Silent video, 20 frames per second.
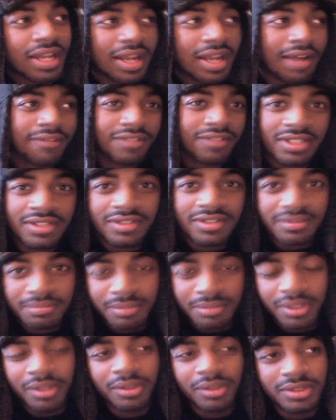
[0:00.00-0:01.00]
I've seen
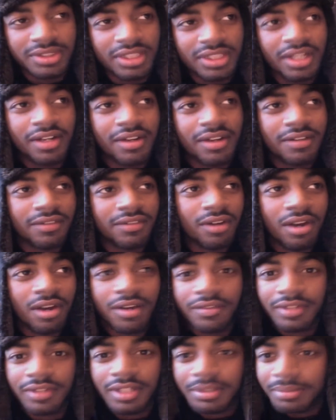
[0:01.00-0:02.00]
builds of
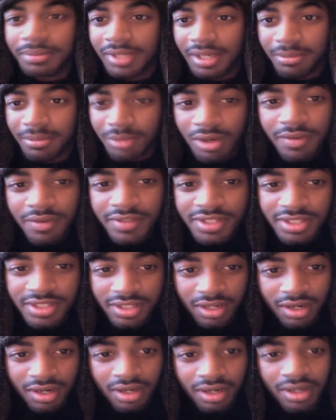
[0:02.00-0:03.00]
aren't really playing Morphing
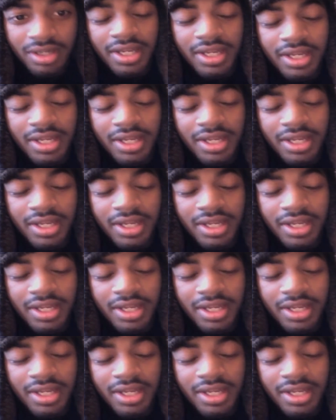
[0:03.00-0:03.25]
Jar,